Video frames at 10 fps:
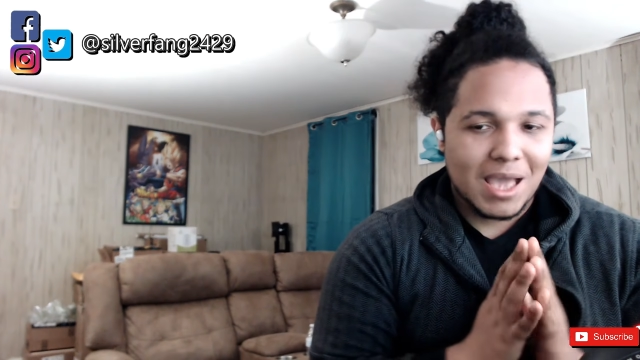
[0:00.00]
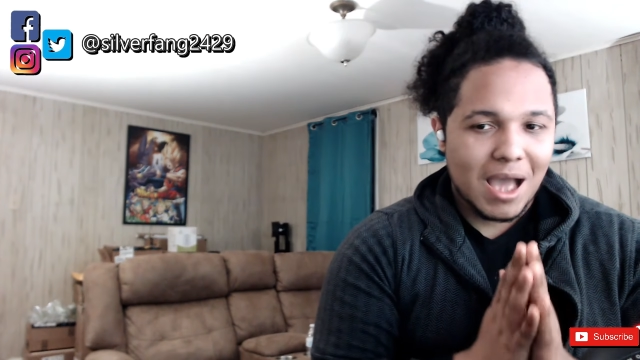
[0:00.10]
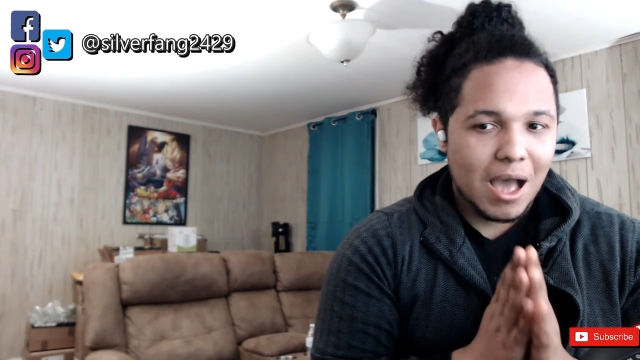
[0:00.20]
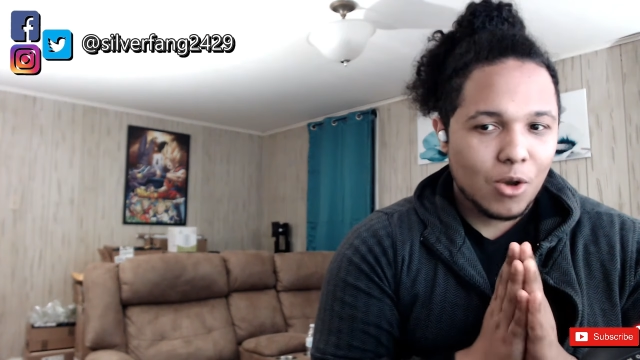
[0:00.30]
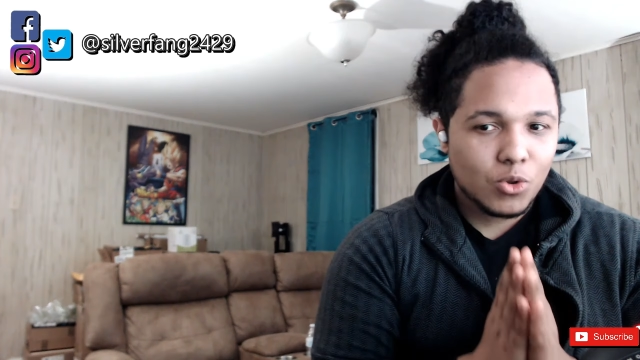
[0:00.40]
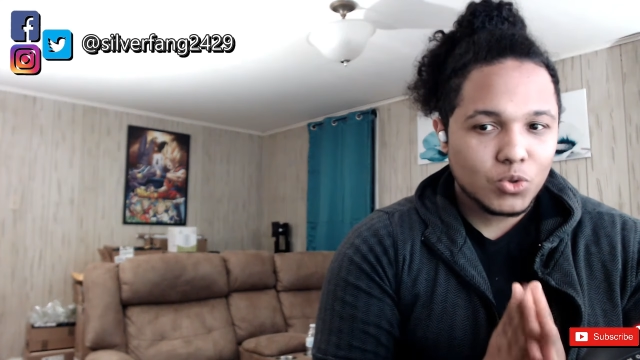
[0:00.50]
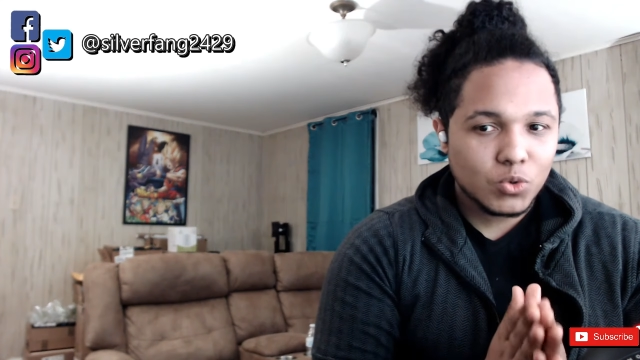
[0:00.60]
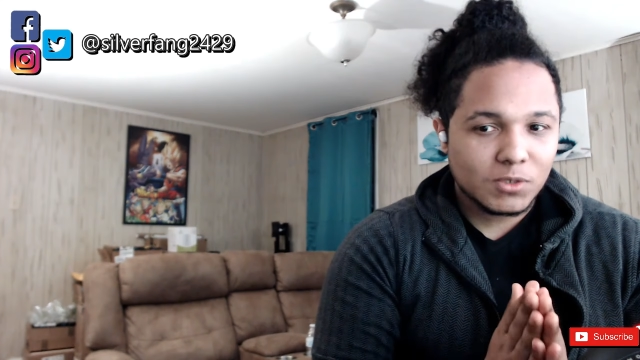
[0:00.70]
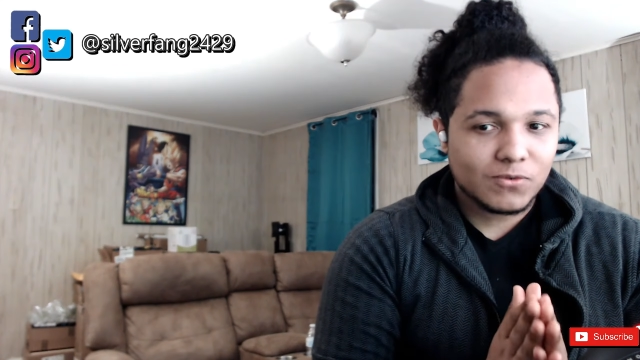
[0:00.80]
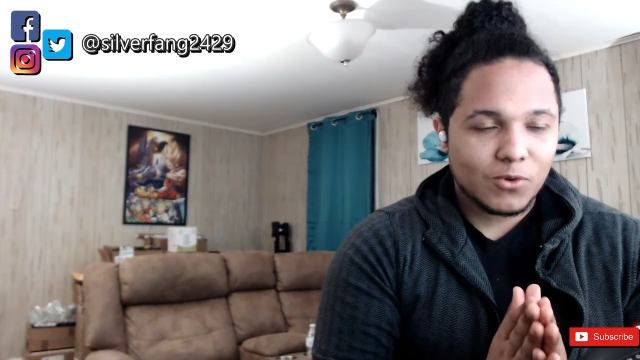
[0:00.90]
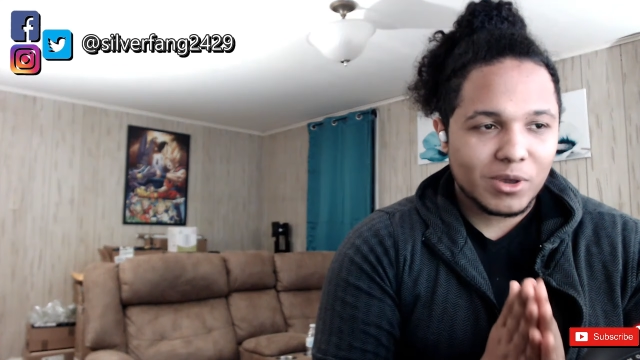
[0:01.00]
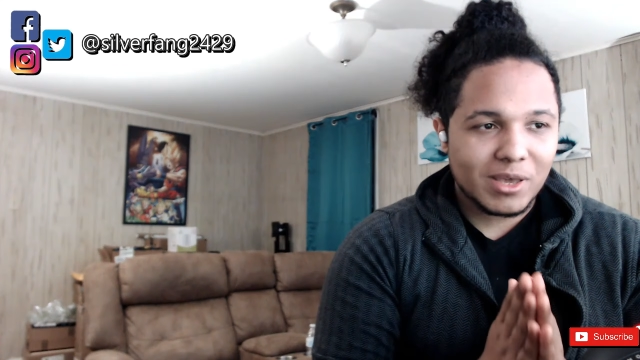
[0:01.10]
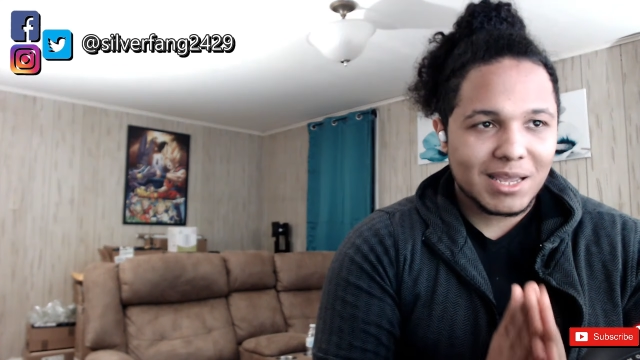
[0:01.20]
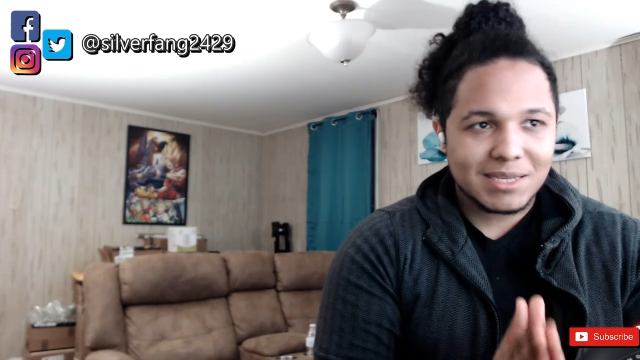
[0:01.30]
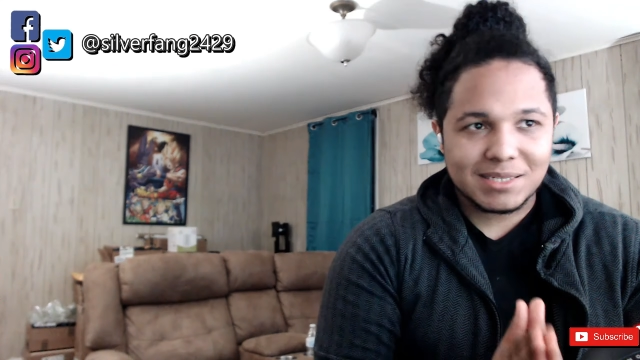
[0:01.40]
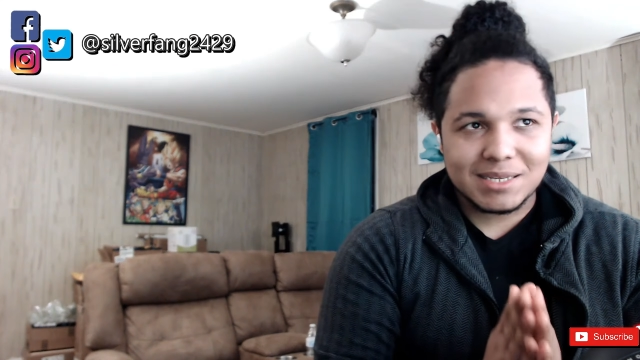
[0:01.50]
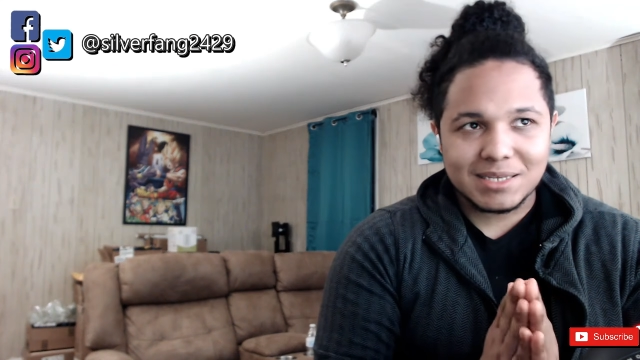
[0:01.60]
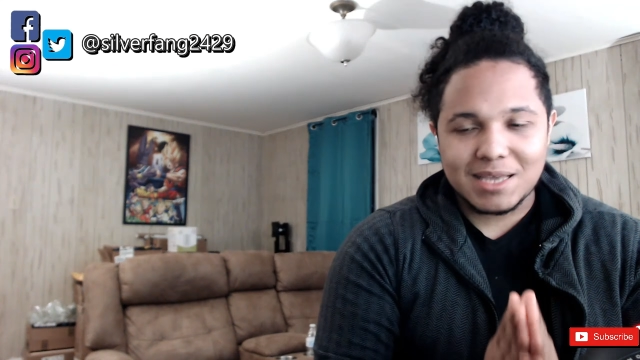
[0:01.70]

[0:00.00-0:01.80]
How useful is this